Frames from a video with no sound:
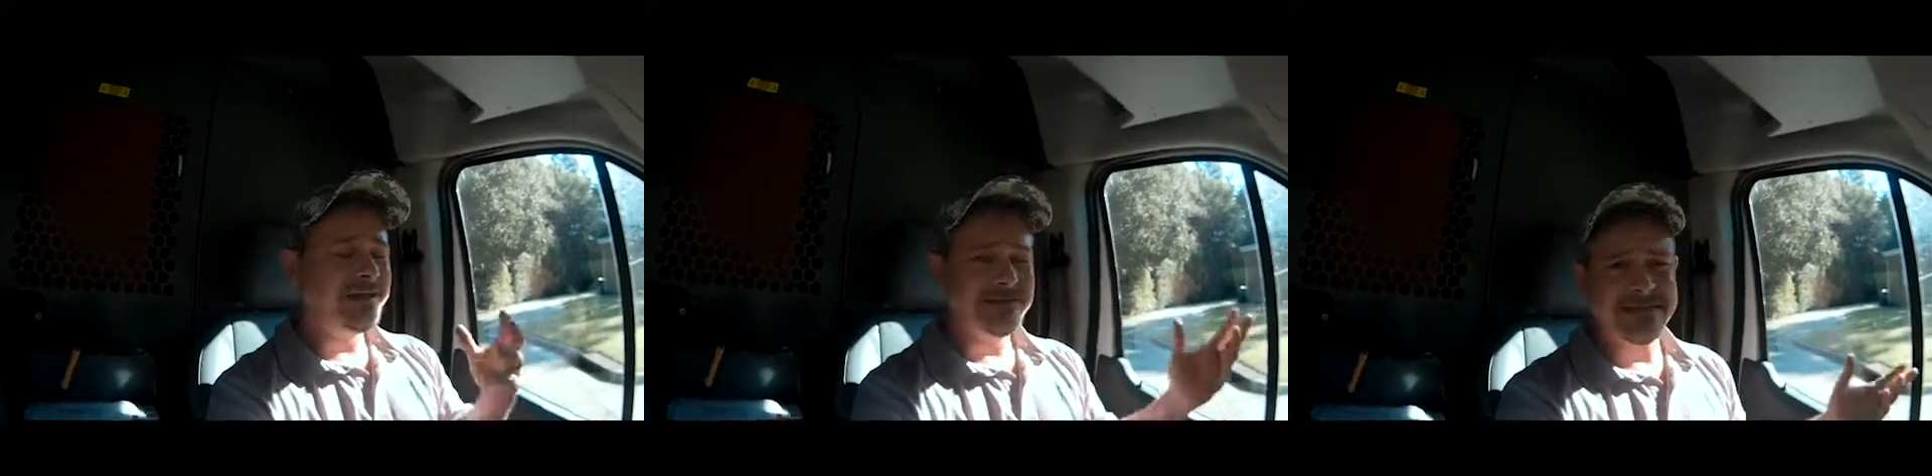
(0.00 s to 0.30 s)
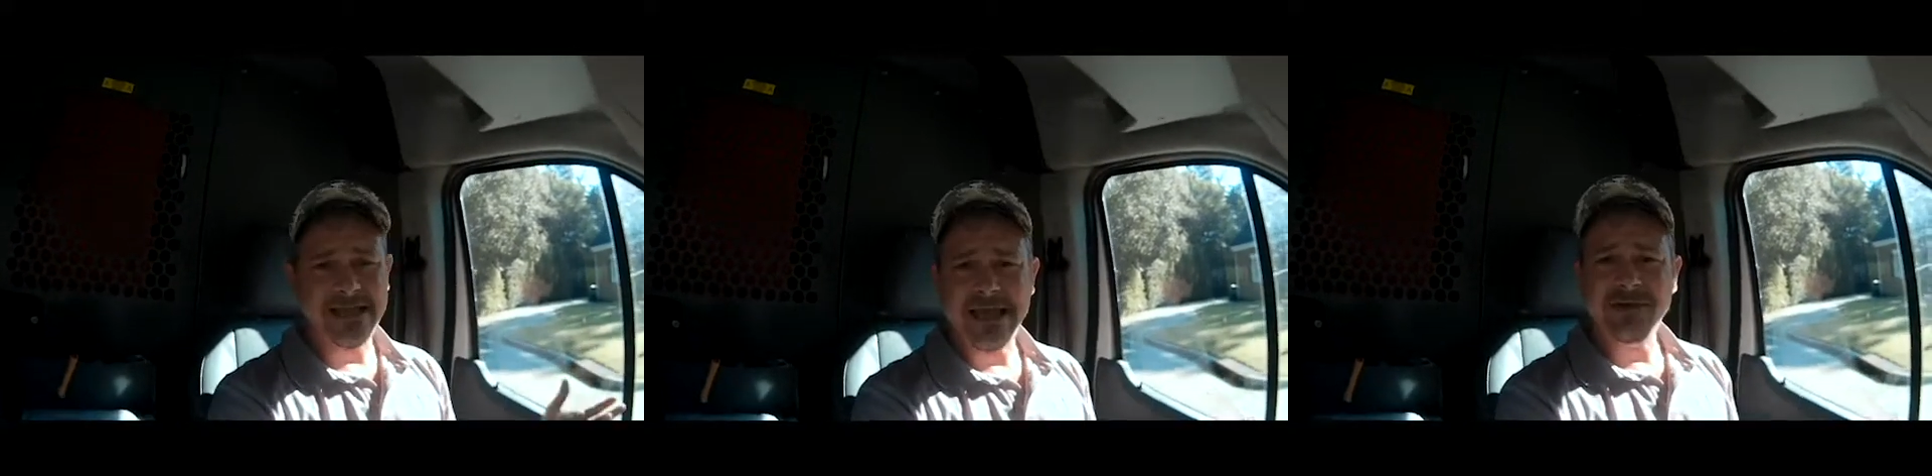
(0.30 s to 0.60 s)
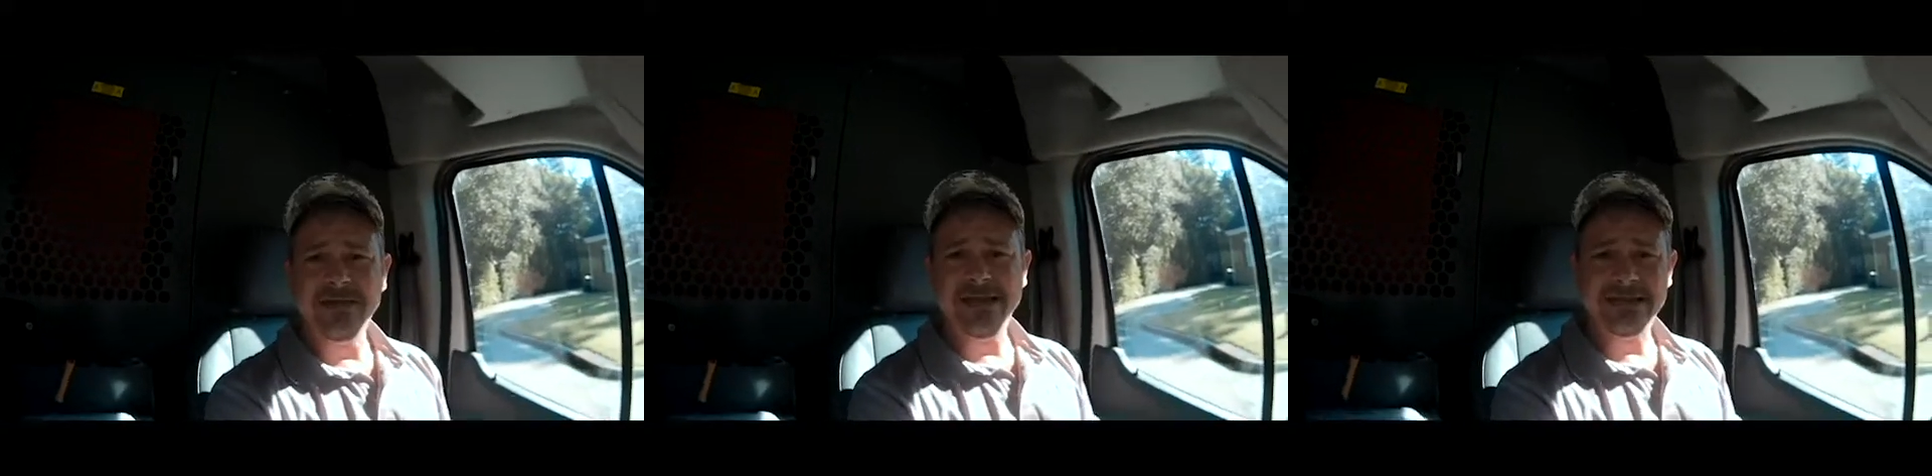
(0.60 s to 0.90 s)
to take
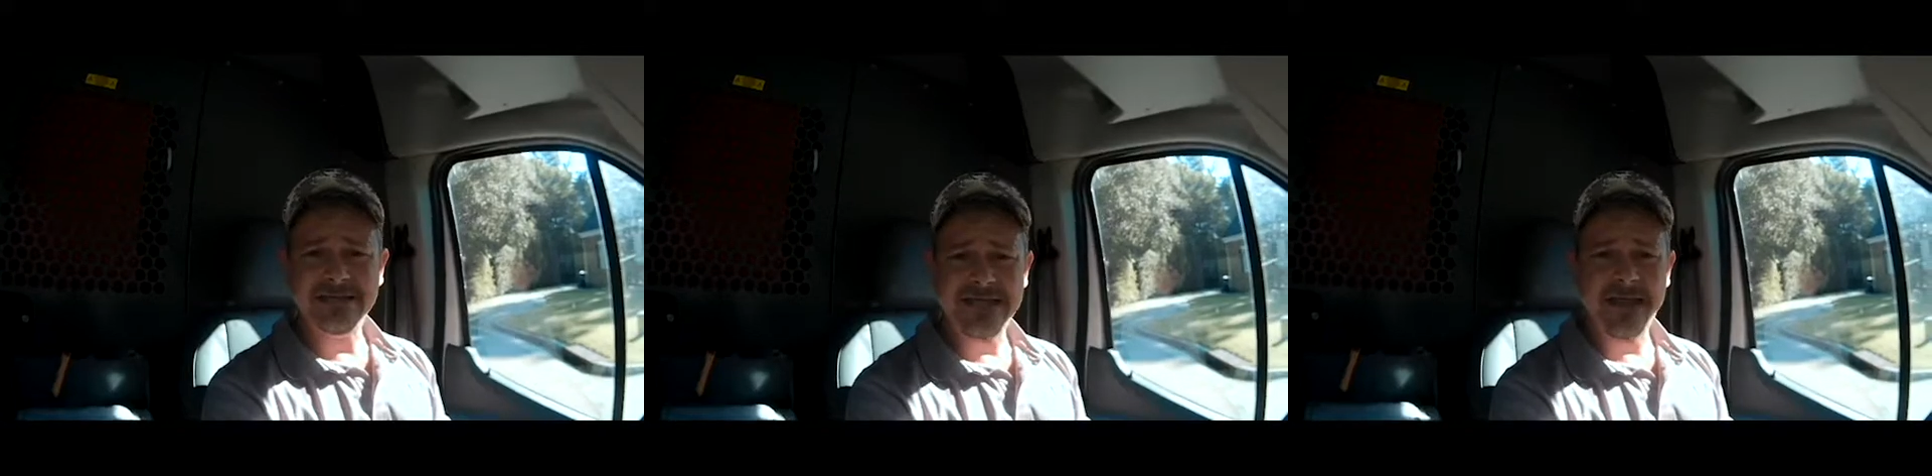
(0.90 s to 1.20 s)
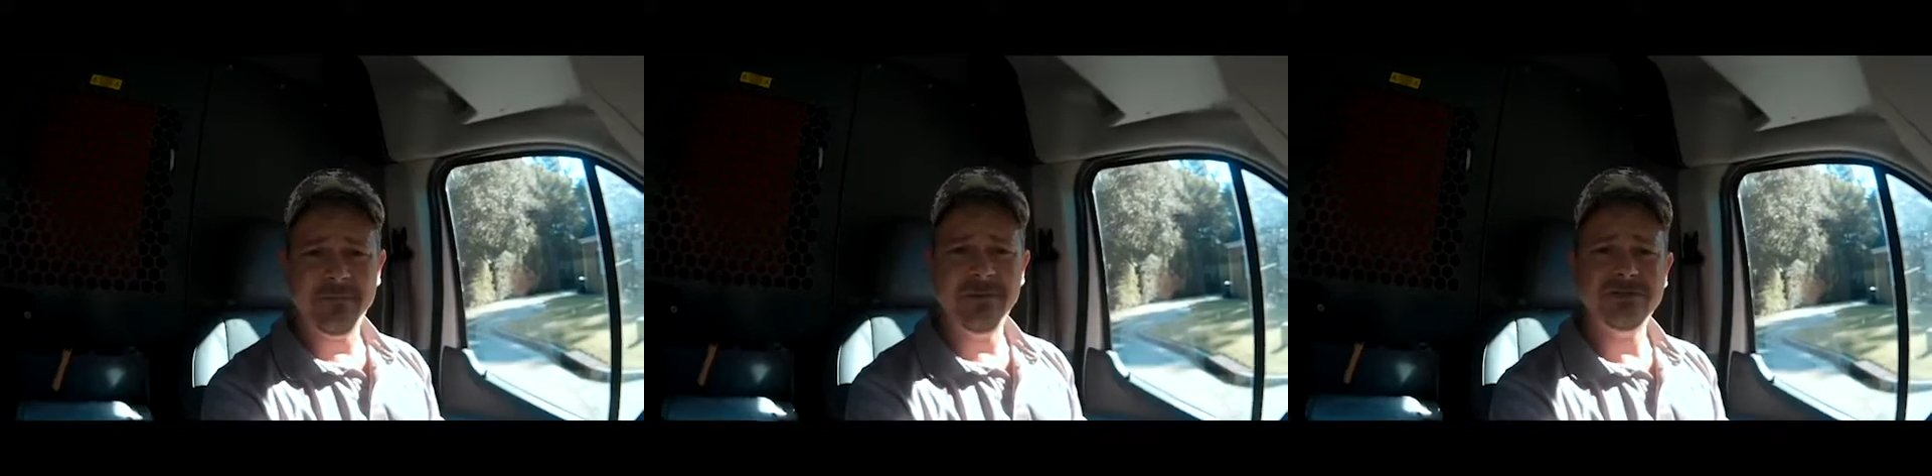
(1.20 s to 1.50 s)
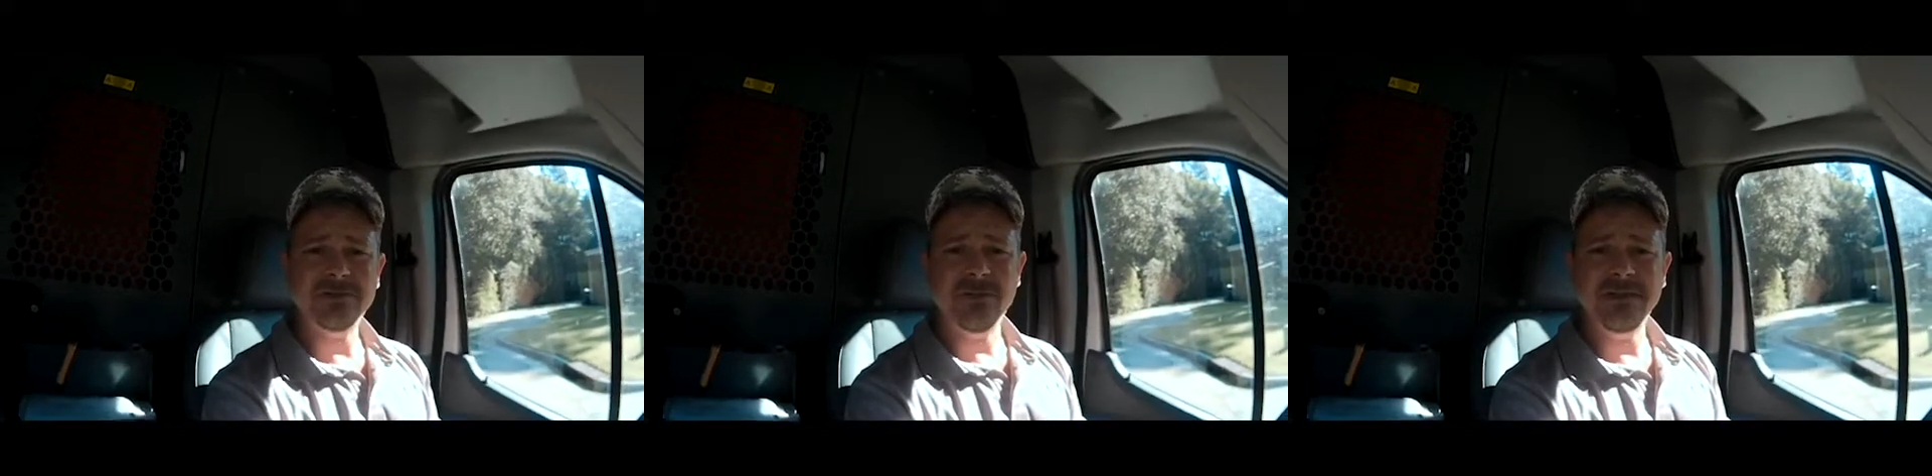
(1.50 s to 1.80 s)
out any
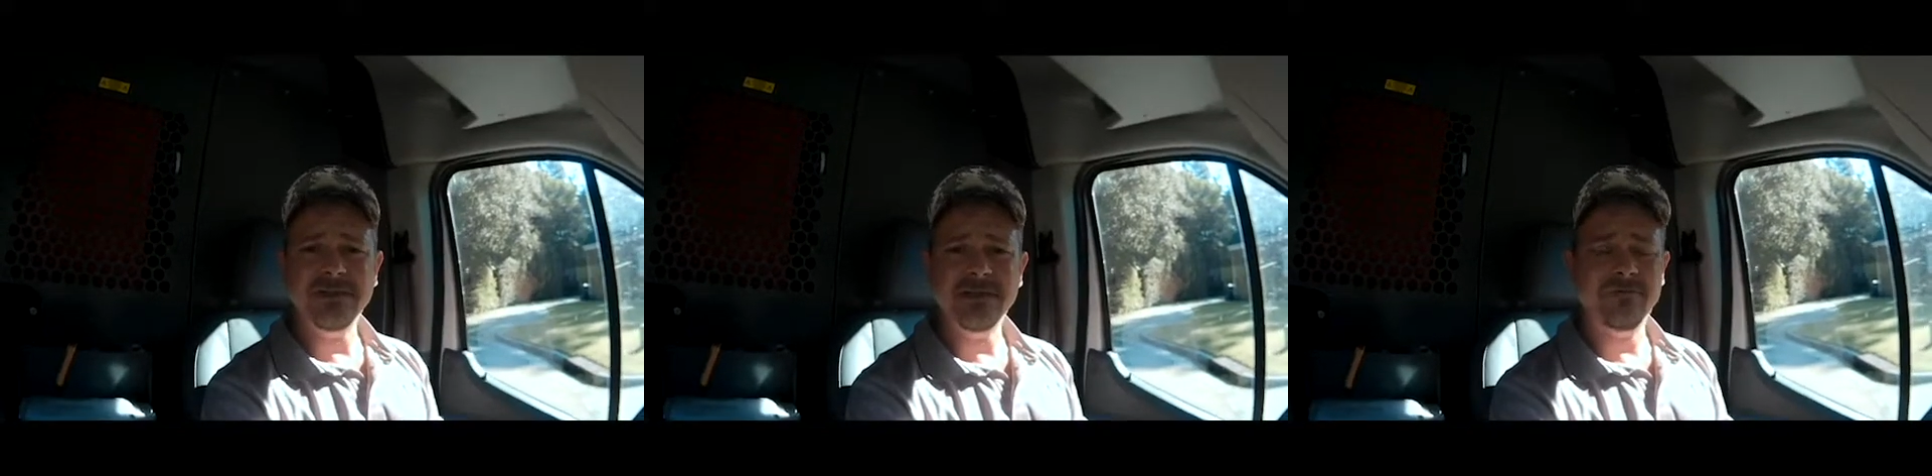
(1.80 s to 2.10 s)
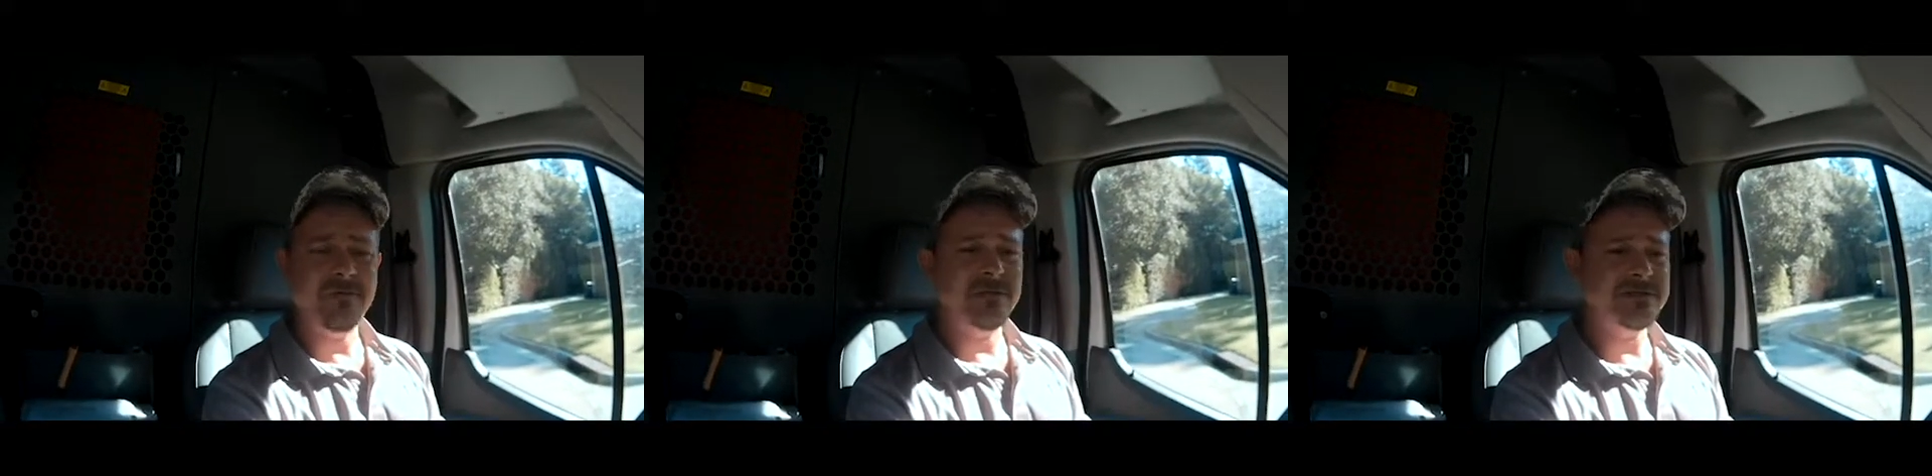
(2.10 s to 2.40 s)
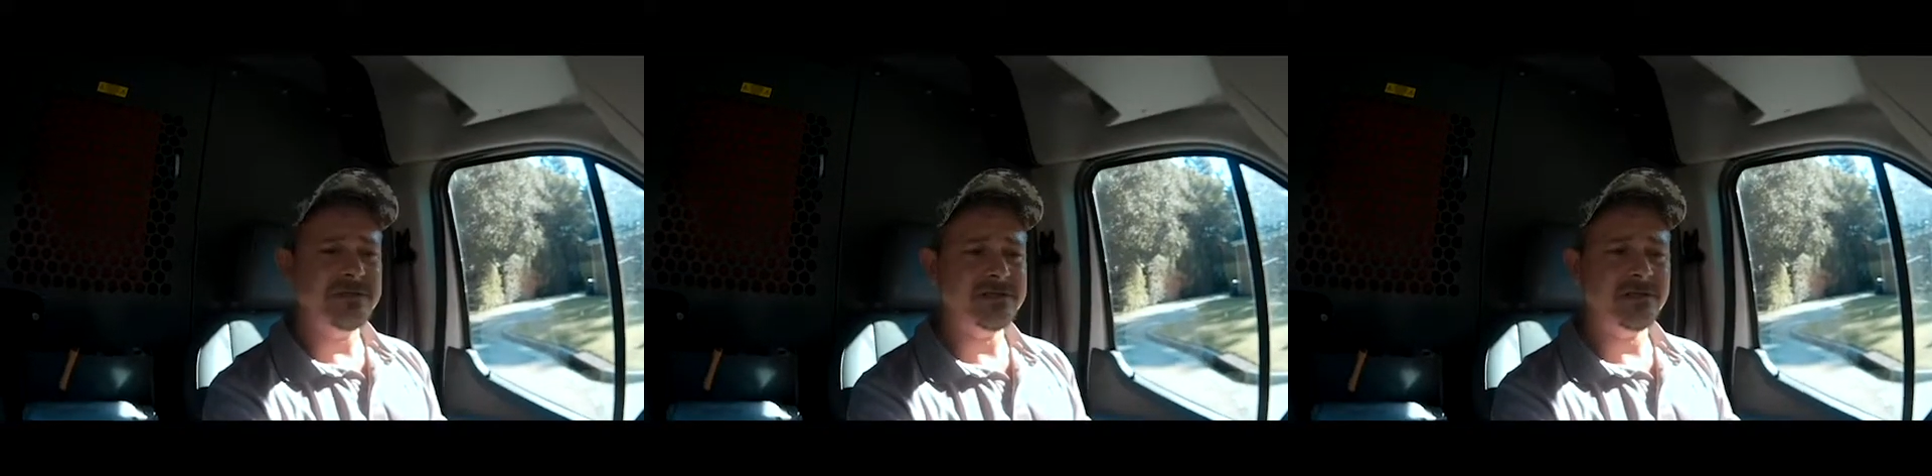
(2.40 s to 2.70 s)
contaminants or anything from the
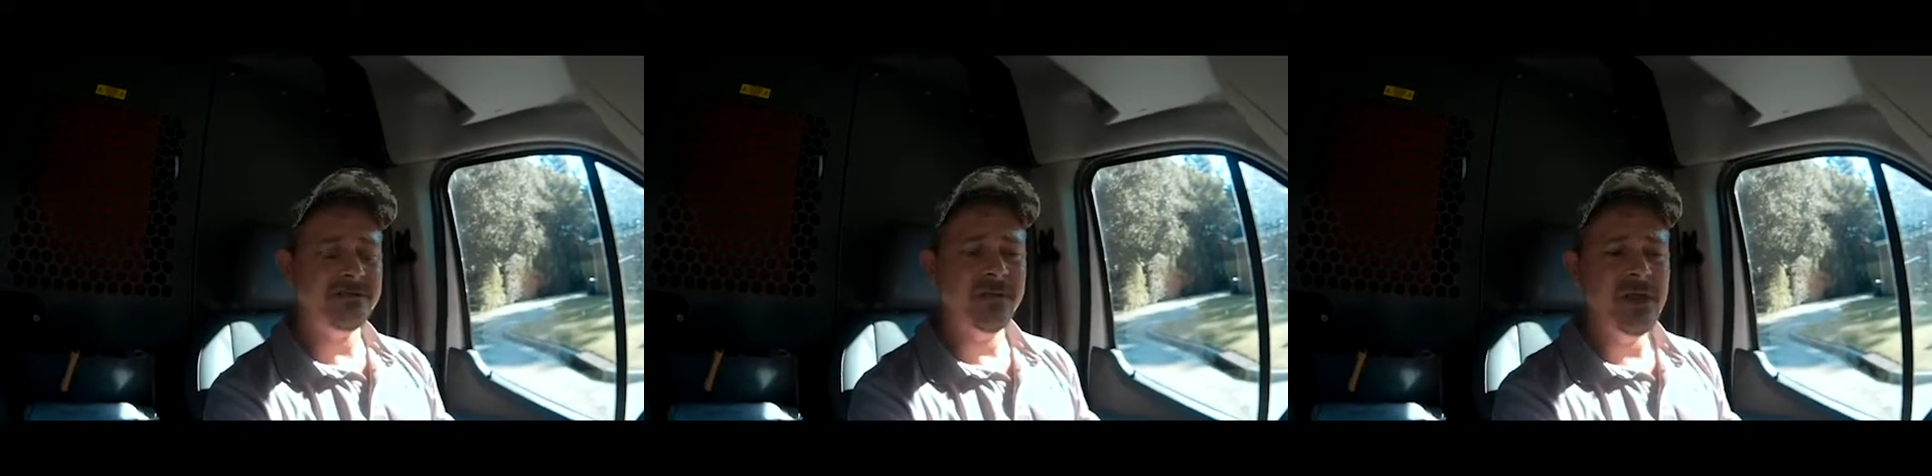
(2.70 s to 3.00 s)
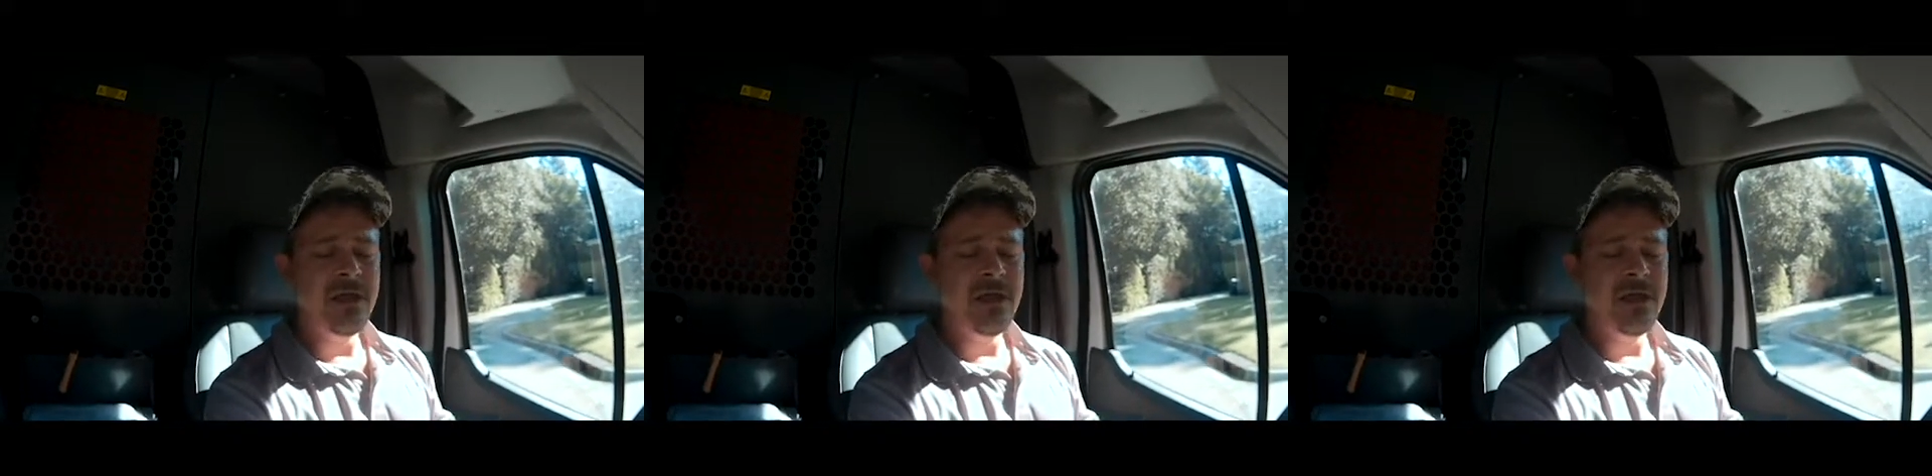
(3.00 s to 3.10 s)
system.